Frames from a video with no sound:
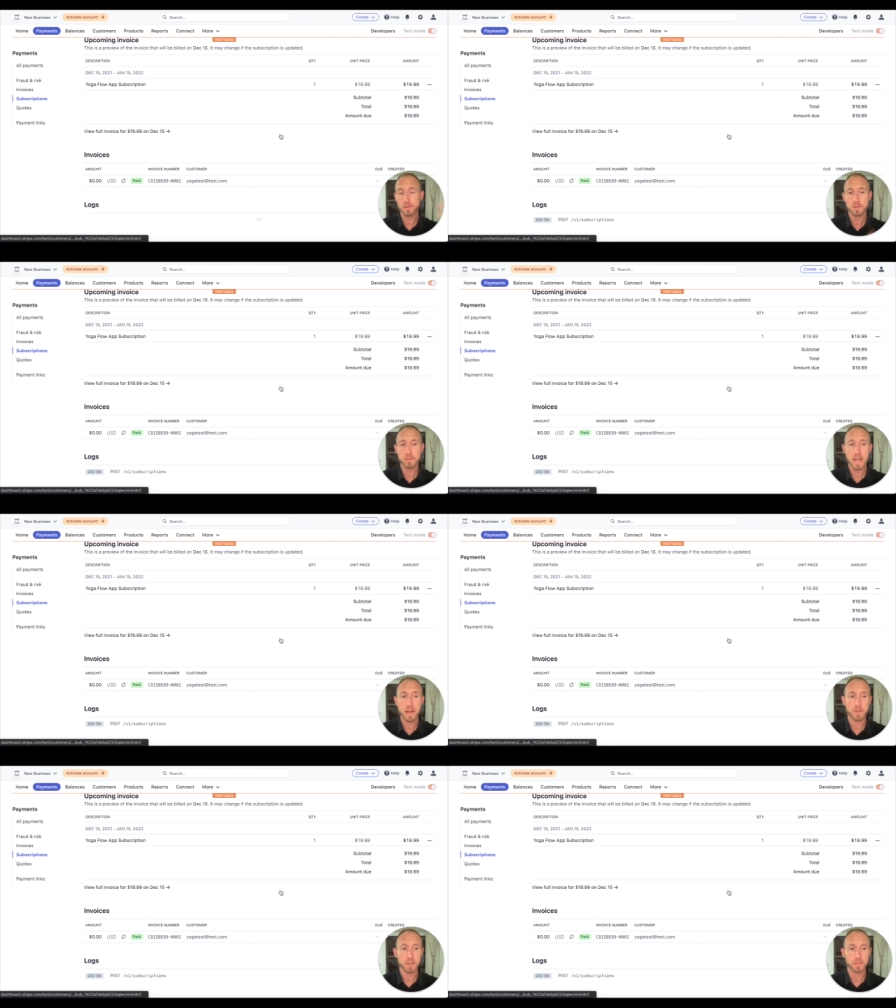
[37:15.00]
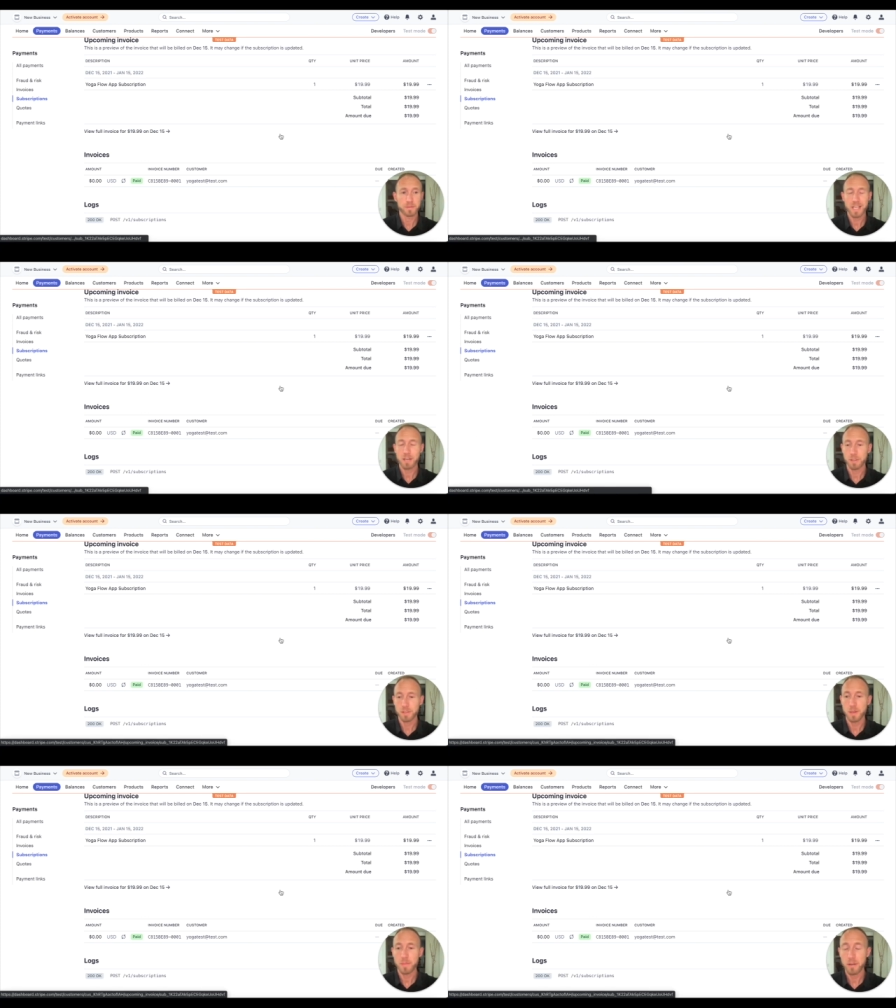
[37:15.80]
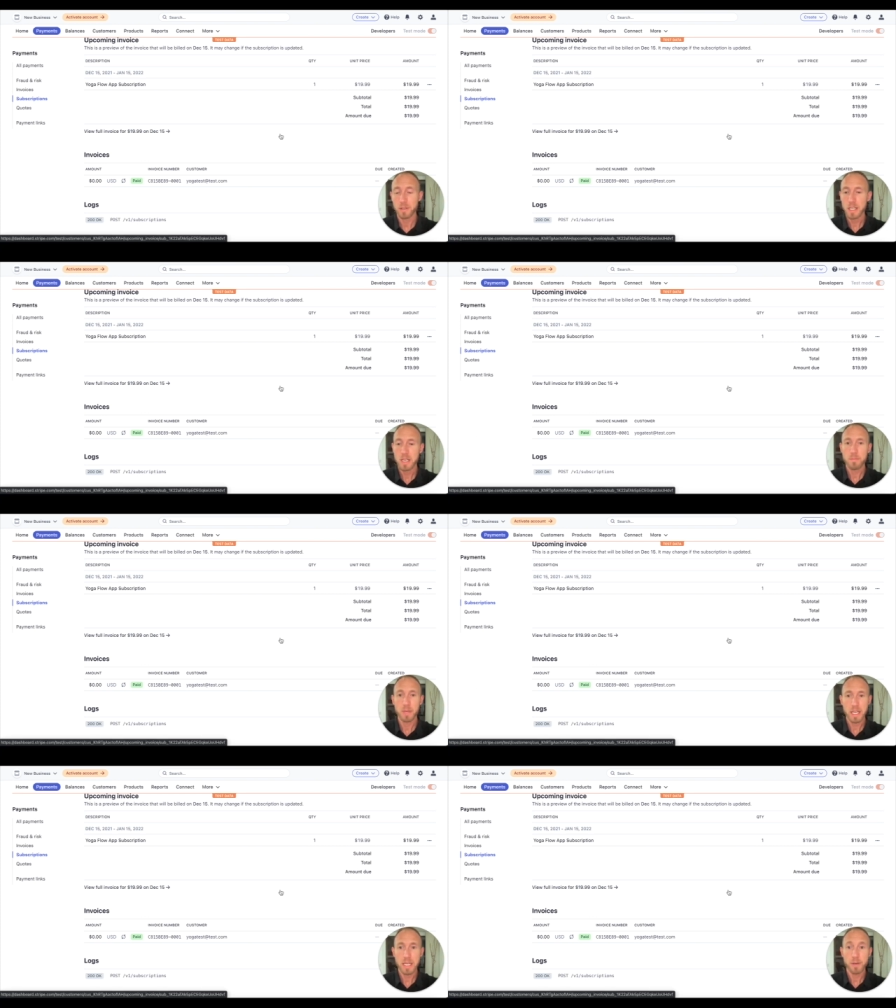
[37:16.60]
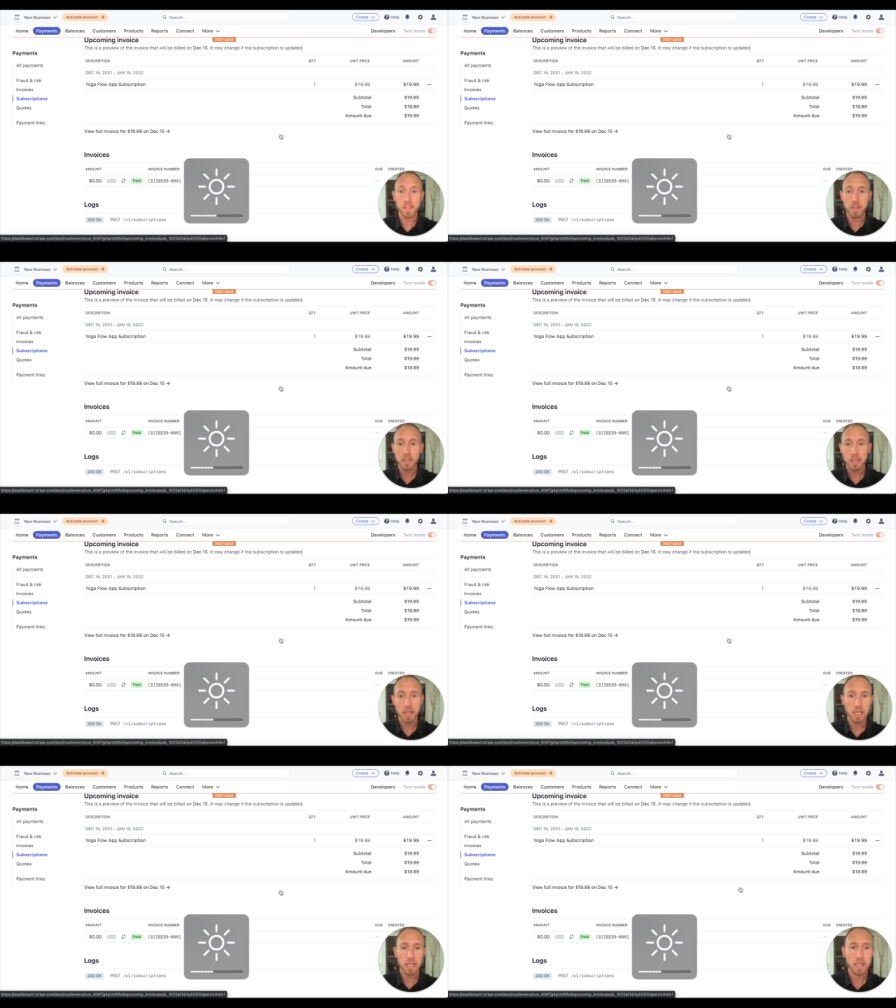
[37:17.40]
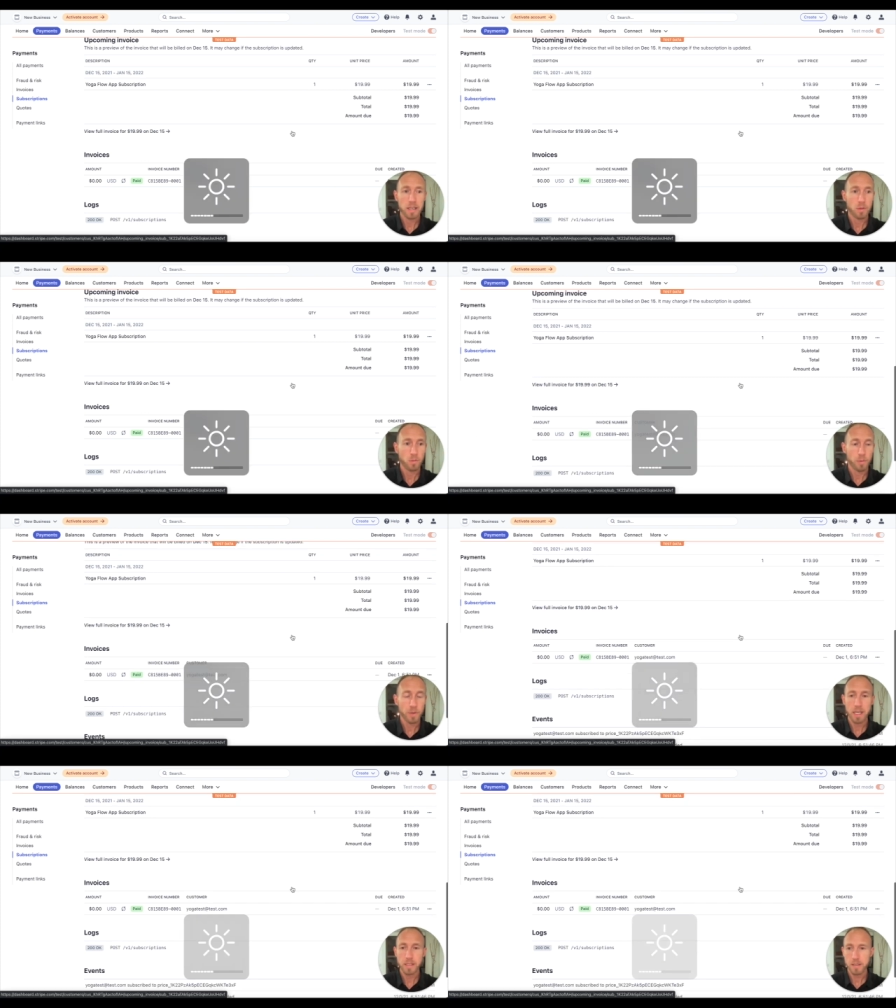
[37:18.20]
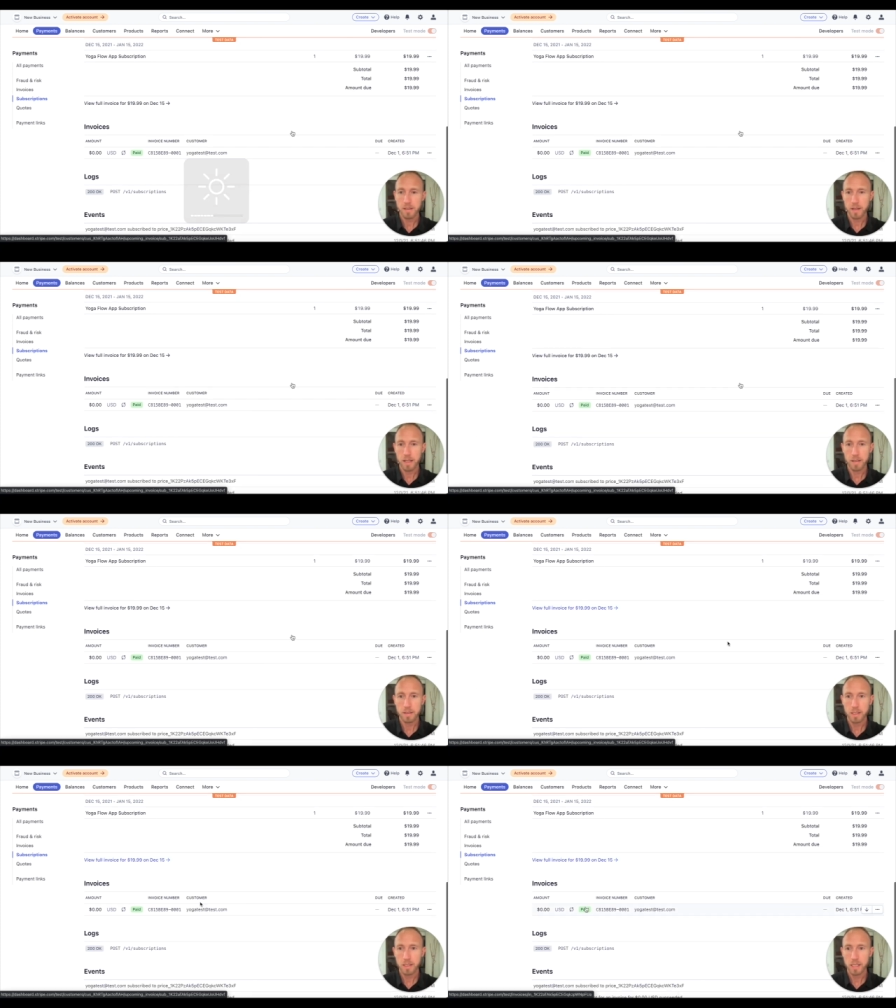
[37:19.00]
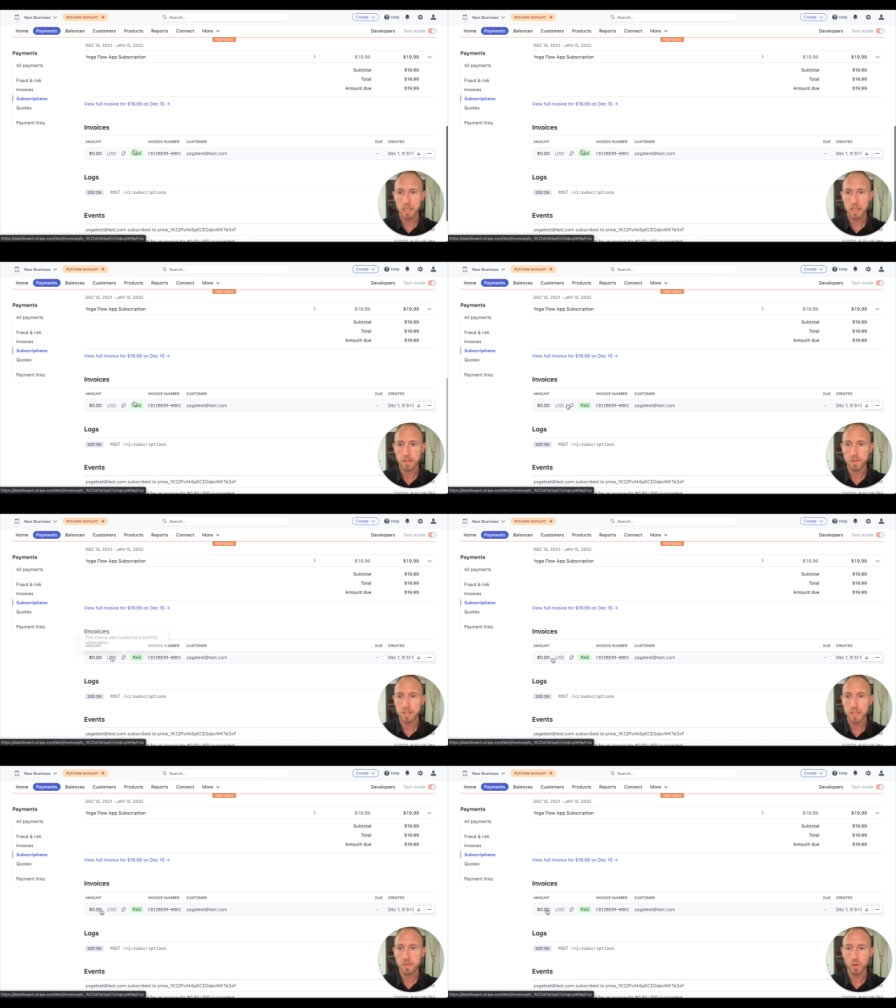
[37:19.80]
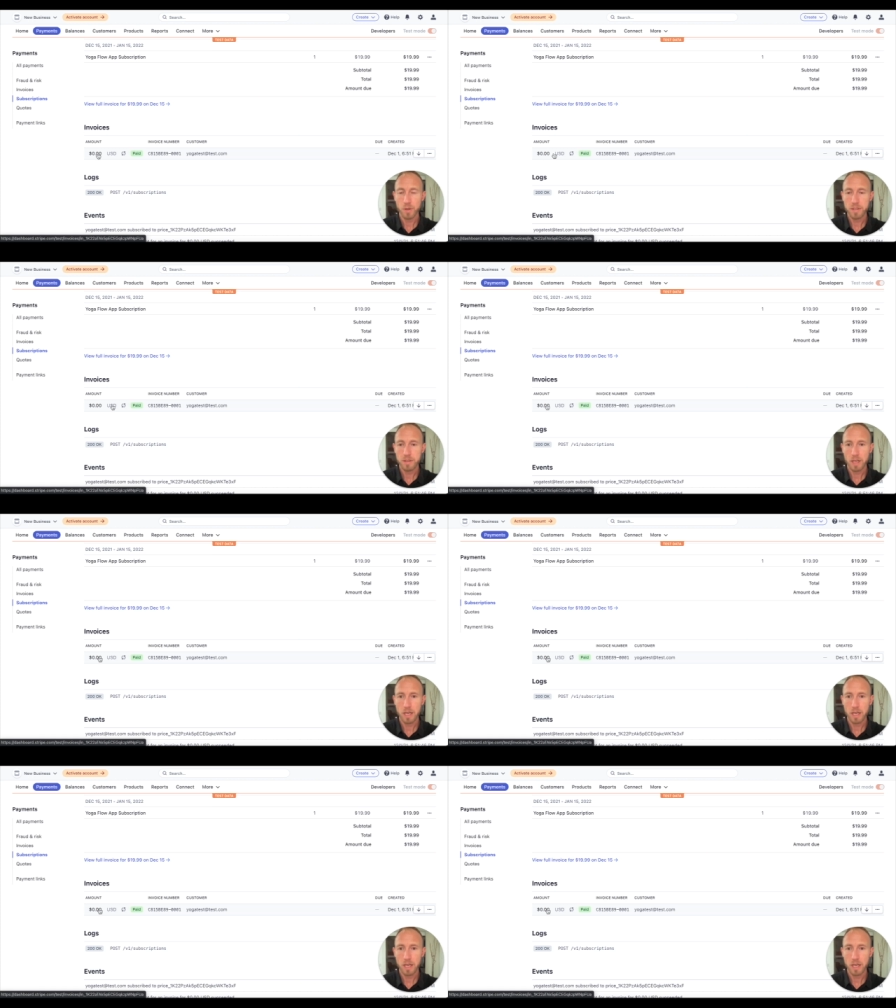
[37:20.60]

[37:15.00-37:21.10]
time their counter somehow. But anyways, uh, what we got then is this invoice.